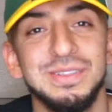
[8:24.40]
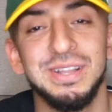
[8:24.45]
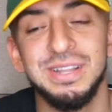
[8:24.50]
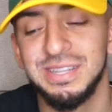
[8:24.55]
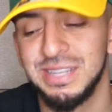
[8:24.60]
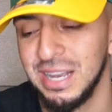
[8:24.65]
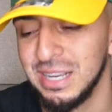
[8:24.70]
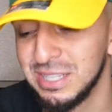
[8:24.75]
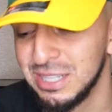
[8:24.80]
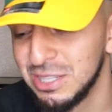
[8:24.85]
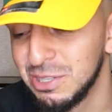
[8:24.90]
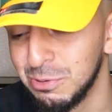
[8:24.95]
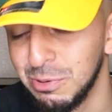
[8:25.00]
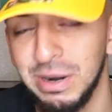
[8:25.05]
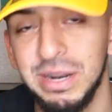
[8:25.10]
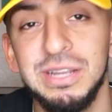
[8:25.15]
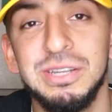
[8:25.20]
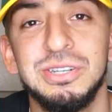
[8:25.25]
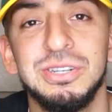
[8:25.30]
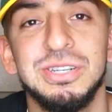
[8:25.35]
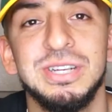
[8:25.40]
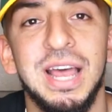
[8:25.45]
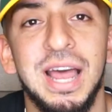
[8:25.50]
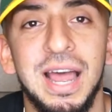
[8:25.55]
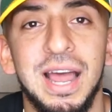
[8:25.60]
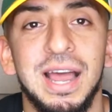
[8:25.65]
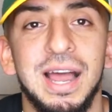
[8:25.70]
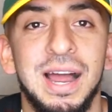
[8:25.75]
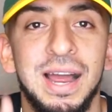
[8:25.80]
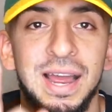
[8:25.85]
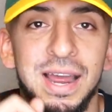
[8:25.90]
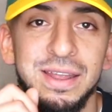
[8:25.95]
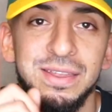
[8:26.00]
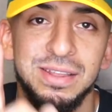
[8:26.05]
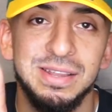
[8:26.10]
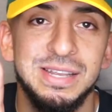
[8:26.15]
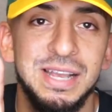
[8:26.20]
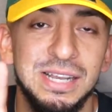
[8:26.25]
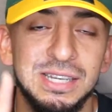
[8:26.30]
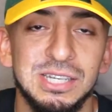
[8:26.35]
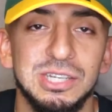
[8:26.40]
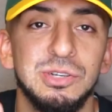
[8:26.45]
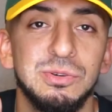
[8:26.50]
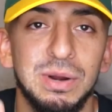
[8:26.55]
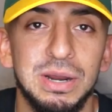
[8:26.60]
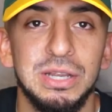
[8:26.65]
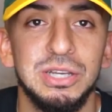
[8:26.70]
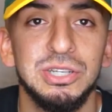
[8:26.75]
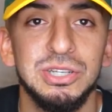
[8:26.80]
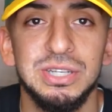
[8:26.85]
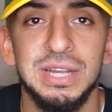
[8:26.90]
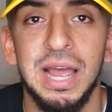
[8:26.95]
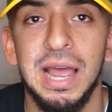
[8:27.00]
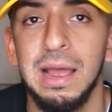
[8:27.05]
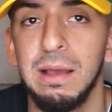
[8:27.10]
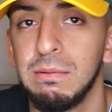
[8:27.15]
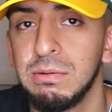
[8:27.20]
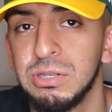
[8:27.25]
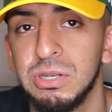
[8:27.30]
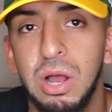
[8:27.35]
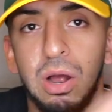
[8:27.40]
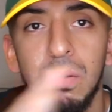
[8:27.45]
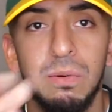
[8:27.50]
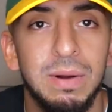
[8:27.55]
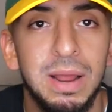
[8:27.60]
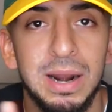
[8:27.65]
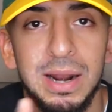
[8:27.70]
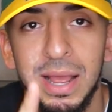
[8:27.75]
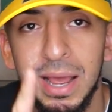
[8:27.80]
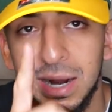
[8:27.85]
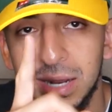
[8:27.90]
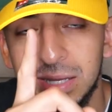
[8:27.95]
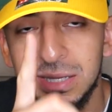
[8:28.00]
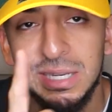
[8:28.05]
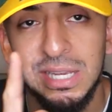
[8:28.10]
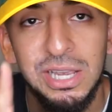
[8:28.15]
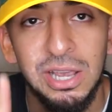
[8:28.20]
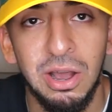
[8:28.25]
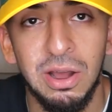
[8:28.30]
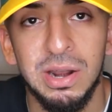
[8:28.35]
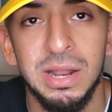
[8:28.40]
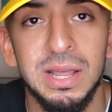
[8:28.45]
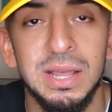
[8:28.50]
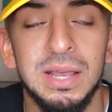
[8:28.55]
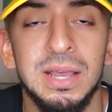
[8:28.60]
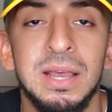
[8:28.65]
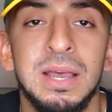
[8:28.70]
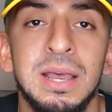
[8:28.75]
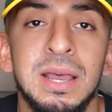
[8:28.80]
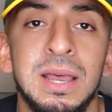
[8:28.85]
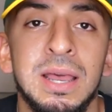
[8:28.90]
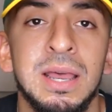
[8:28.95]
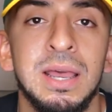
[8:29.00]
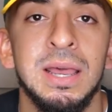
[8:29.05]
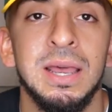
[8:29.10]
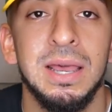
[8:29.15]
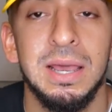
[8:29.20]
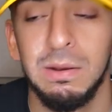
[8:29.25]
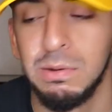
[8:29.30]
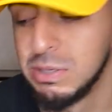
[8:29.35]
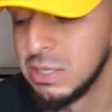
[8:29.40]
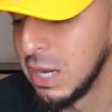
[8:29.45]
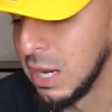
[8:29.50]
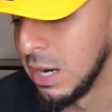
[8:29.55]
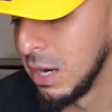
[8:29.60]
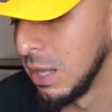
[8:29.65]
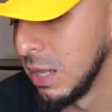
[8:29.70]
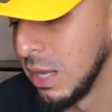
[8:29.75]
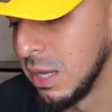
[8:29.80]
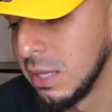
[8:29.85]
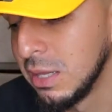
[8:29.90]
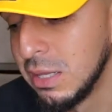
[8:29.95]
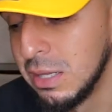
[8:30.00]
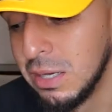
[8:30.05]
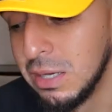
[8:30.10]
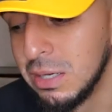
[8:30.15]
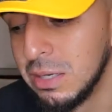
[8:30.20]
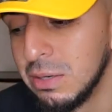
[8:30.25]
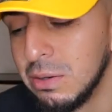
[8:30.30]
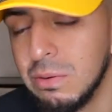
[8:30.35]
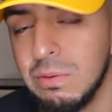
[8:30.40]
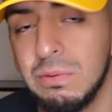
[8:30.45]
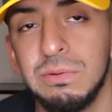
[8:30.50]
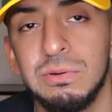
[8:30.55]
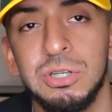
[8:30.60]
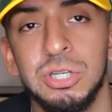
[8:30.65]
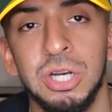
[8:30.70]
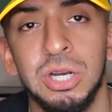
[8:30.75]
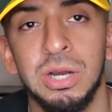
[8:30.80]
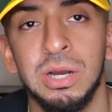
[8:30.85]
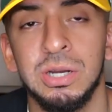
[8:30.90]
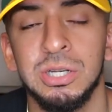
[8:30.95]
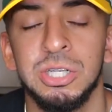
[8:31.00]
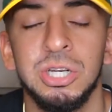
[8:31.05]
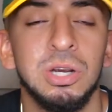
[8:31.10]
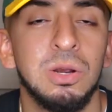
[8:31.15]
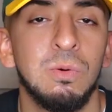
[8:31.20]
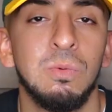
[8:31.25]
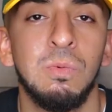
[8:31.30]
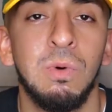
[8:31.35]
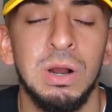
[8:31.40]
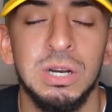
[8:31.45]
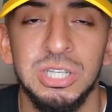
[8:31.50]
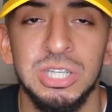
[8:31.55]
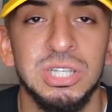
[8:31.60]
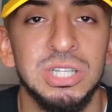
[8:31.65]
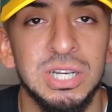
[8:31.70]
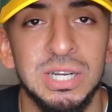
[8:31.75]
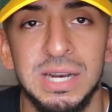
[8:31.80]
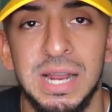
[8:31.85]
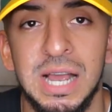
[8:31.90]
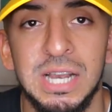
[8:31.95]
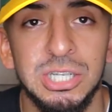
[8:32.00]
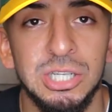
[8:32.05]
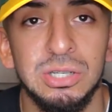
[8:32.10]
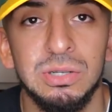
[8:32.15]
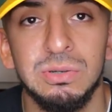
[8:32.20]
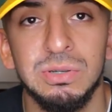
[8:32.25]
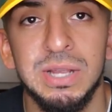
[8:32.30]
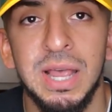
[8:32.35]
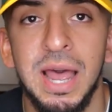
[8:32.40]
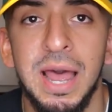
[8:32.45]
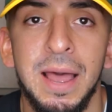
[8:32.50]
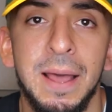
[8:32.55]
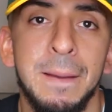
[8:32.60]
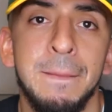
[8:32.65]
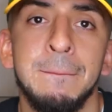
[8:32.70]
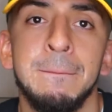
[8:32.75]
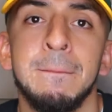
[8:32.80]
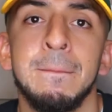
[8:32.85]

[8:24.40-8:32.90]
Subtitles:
the Texas Rangers hat. I had the Texas Rangers hat. It was all red. It had a T on it. It was kind of like the Washington Nationals hat.